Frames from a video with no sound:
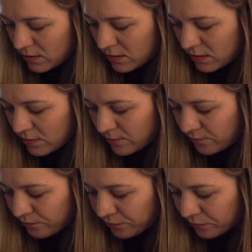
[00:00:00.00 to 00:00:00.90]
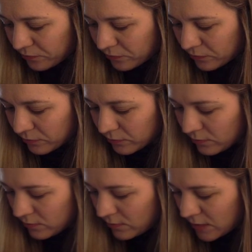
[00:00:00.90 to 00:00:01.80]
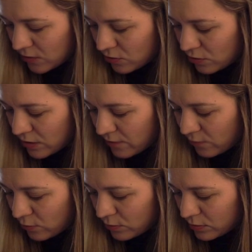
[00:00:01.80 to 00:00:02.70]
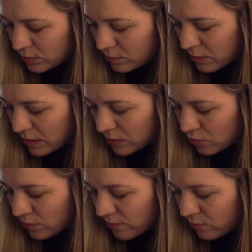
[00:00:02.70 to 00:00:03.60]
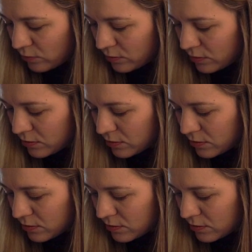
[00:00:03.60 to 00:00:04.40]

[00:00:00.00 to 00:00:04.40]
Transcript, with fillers: Um, so nine volts minus one volt,